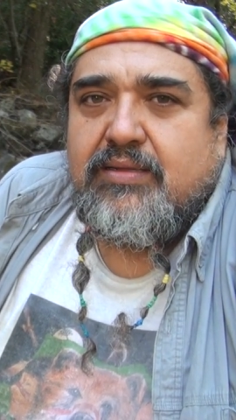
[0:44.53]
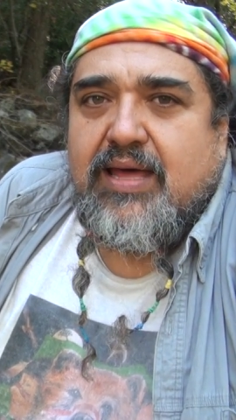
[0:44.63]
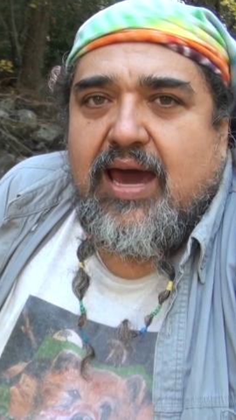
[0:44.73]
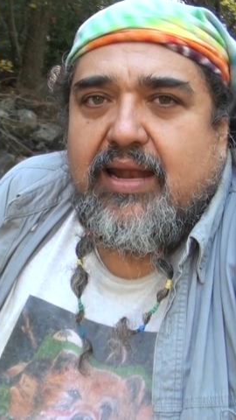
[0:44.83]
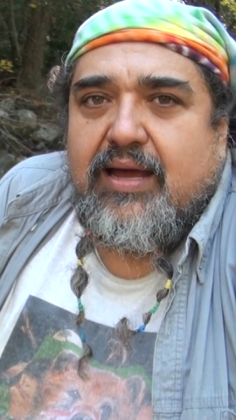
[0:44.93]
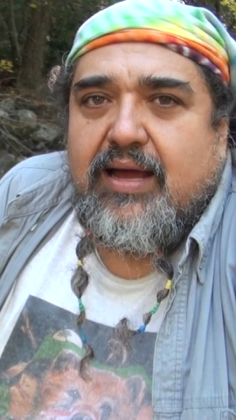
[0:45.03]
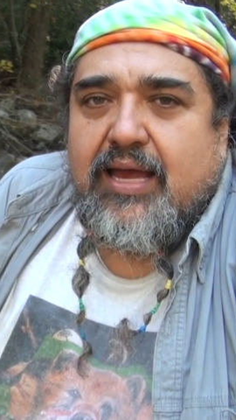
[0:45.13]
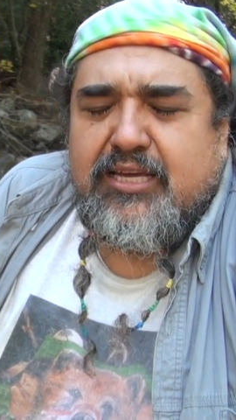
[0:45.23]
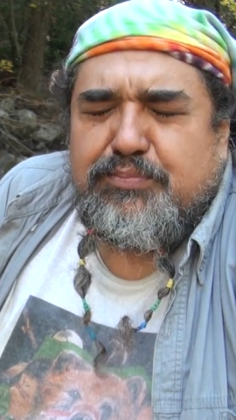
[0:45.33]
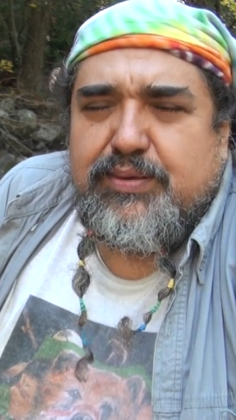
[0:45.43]
that
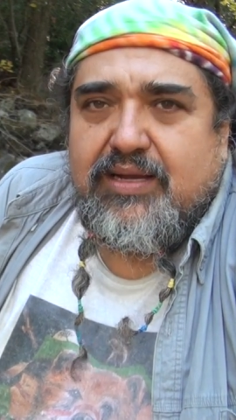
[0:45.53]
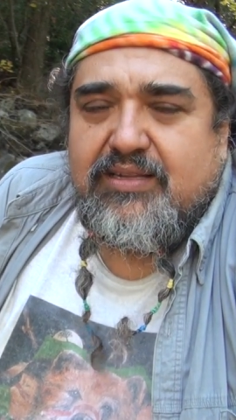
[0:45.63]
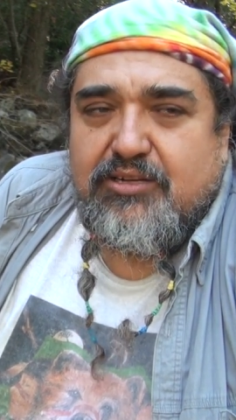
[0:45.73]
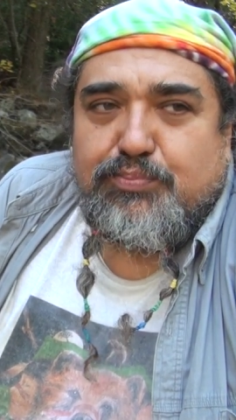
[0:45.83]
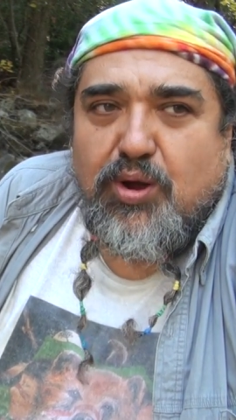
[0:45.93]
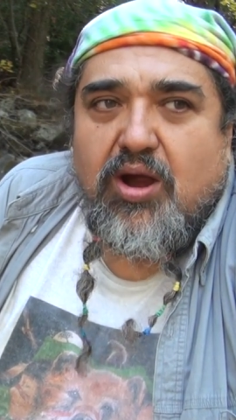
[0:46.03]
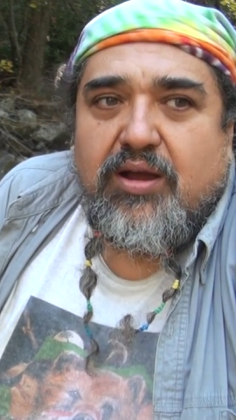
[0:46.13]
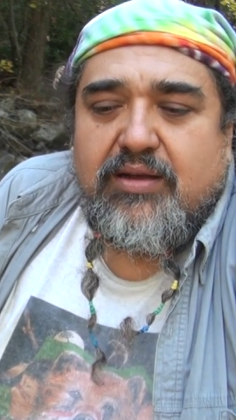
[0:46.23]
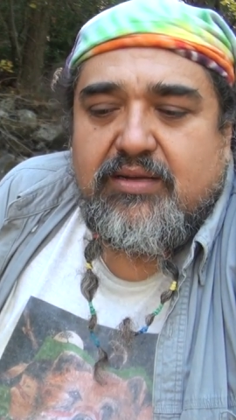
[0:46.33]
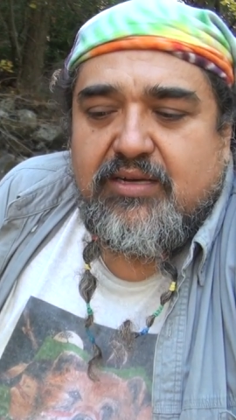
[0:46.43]
I could be a little
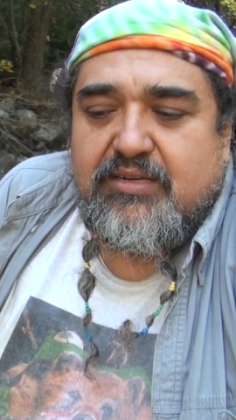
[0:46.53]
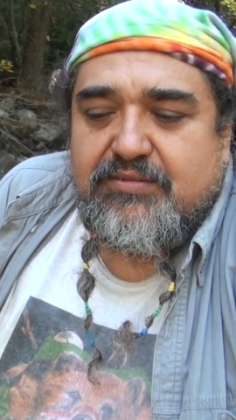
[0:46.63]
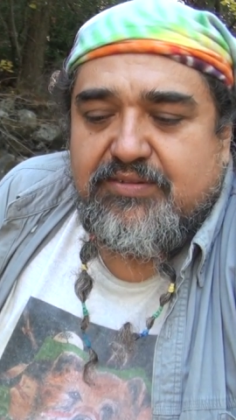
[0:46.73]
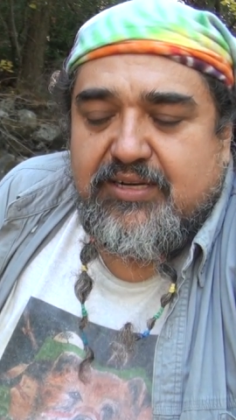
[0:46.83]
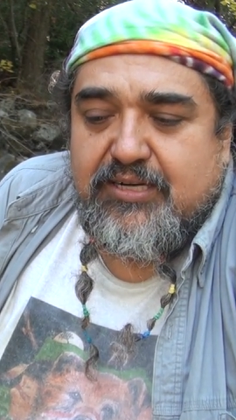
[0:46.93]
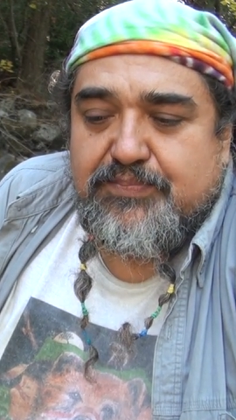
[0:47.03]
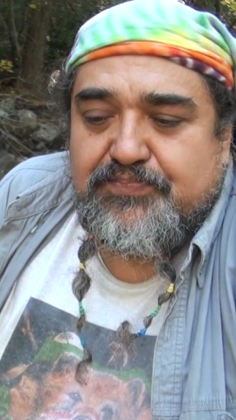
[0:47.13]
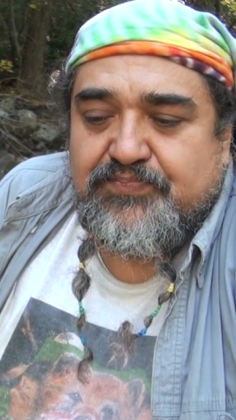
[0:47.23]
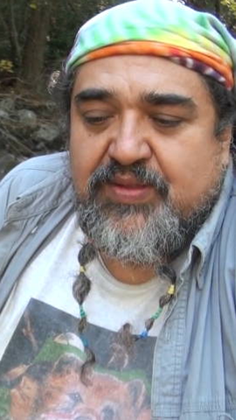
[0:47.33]
part of um,